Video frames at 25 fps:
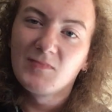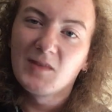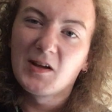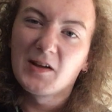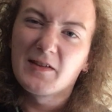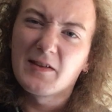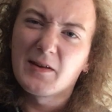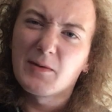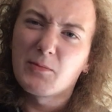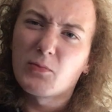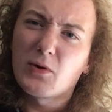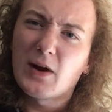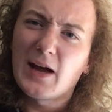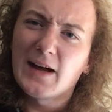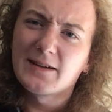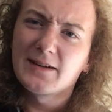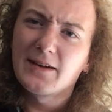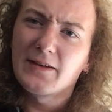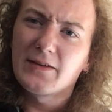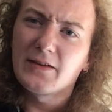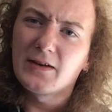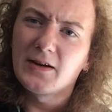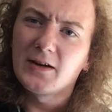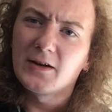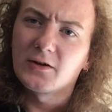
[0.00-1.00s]
I'd say
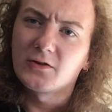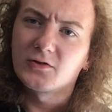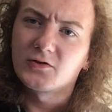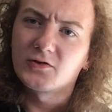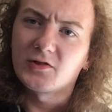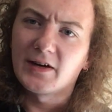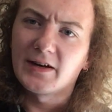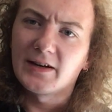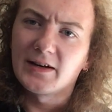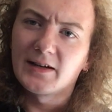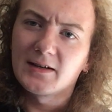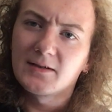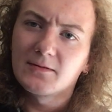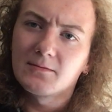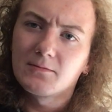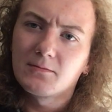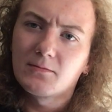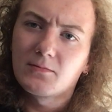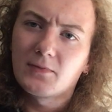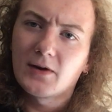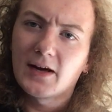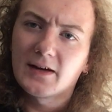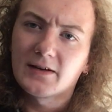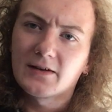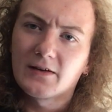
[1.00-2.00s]
practice ear training.
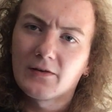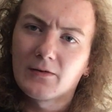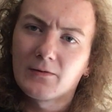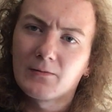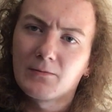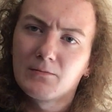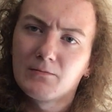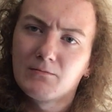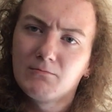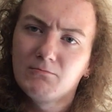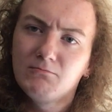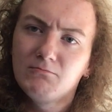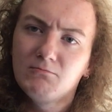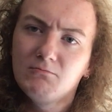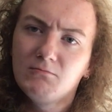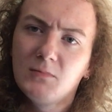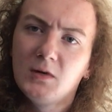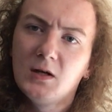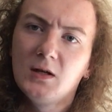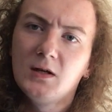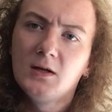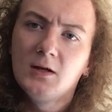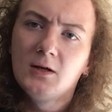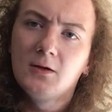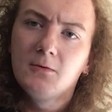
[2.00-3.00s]
Practice
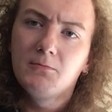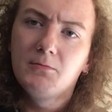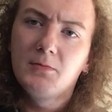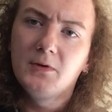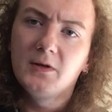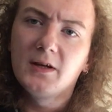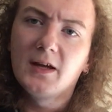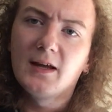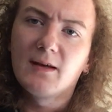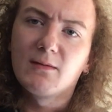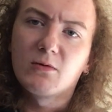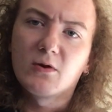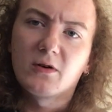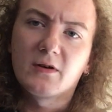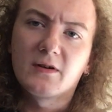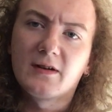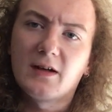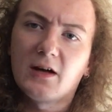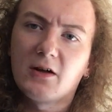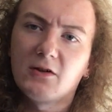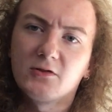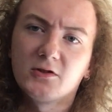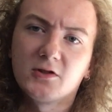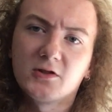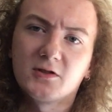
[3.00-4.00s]
being able to
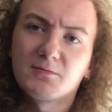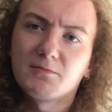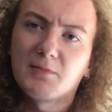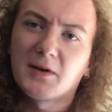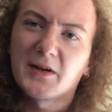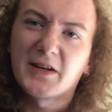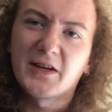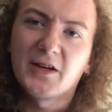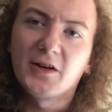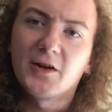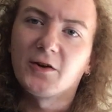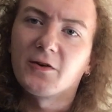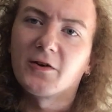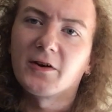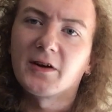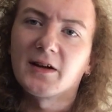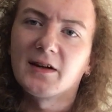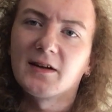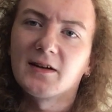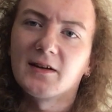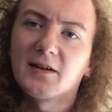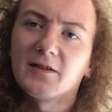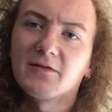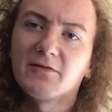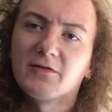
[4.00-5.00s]
tell just by hearing
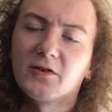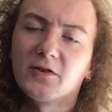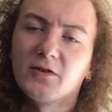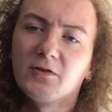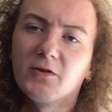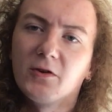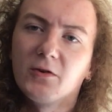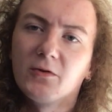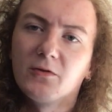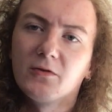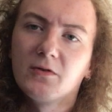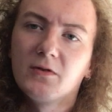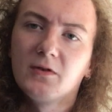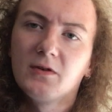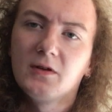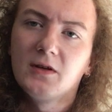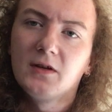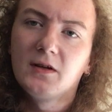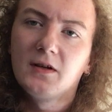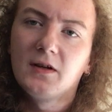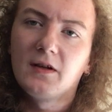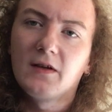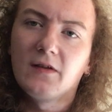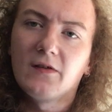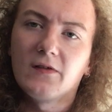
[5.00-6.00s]
it if a note
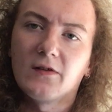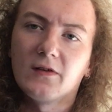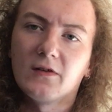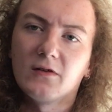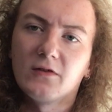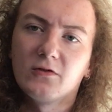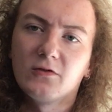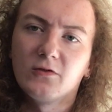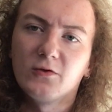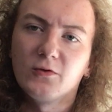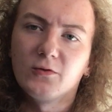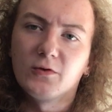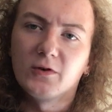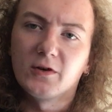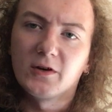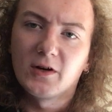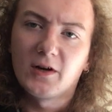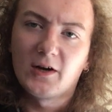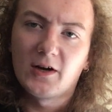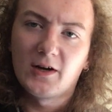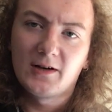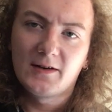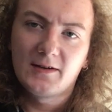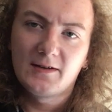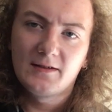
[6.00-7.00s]
is in tune or
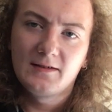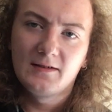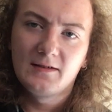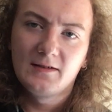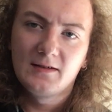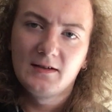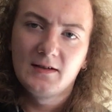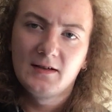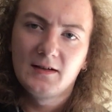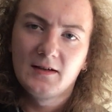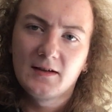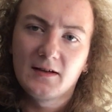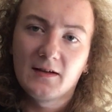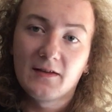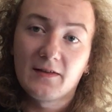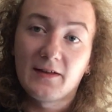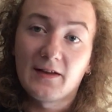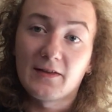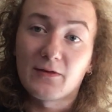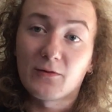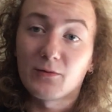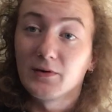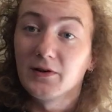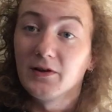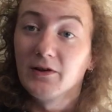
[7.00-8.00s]
not. Because
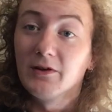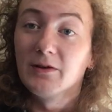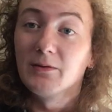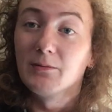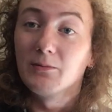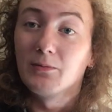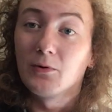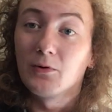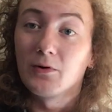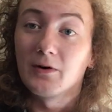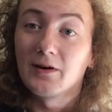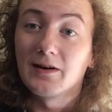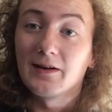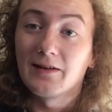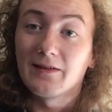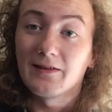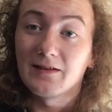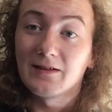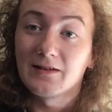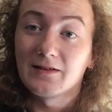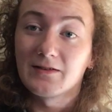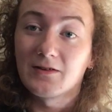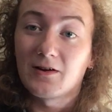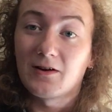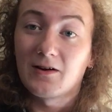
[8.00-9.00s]
that's really important as a
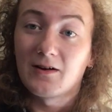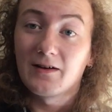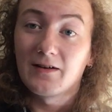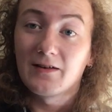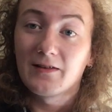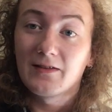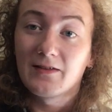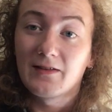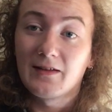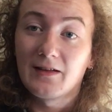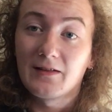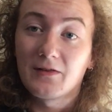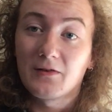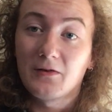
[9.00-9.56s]
guitarist.